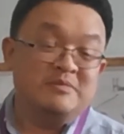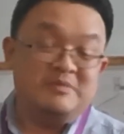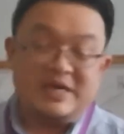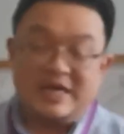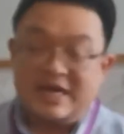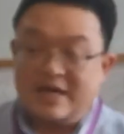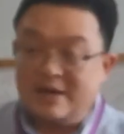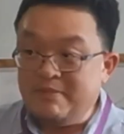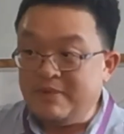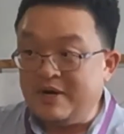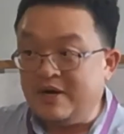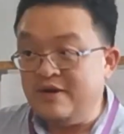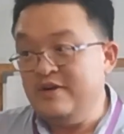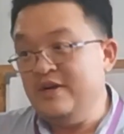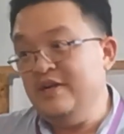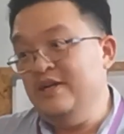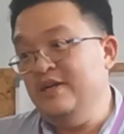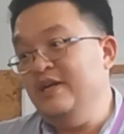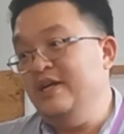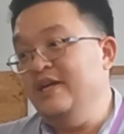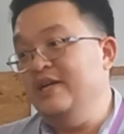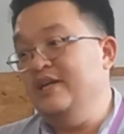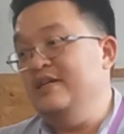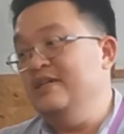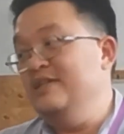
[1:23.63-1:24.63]

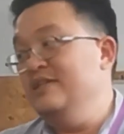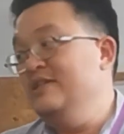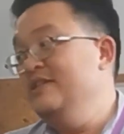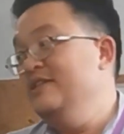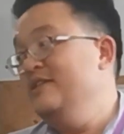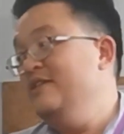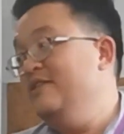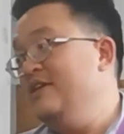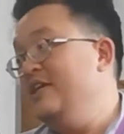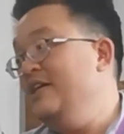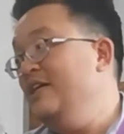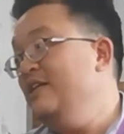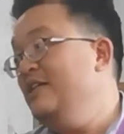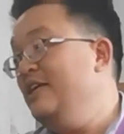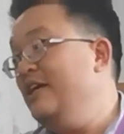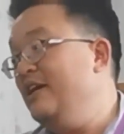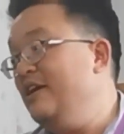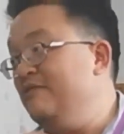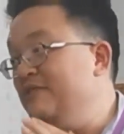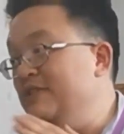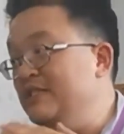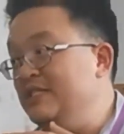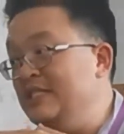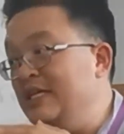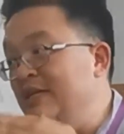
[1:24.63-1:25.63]
mRNA. Okay, they
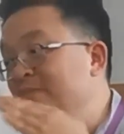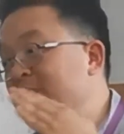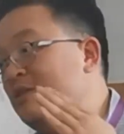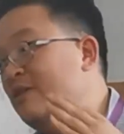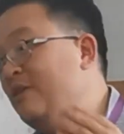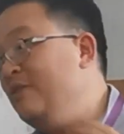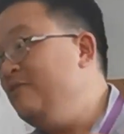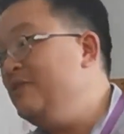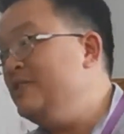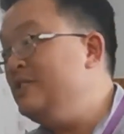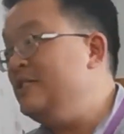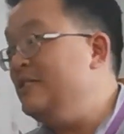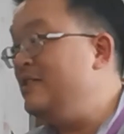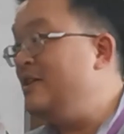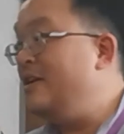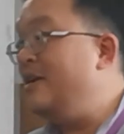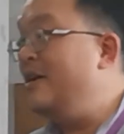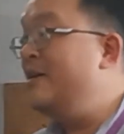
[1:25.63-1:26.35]
have the same sequence as your